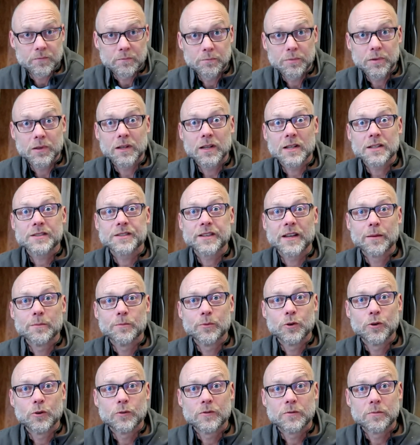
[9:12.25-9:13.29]
Plus I
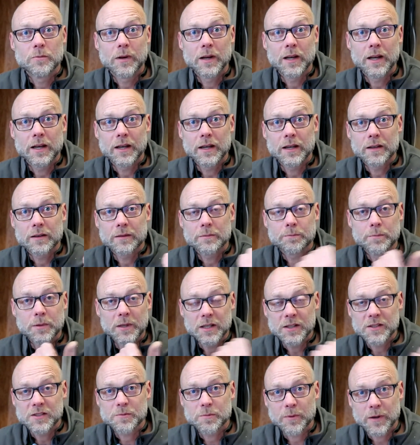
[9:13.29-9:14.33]
moved my
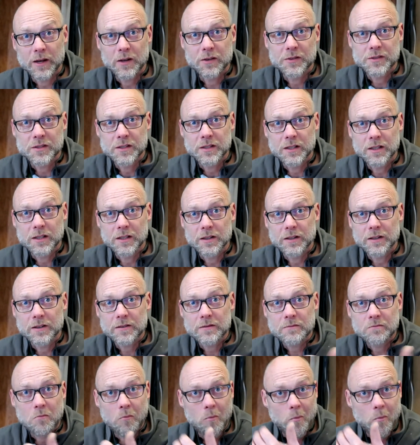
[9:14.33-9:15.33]
pea sprouts in here.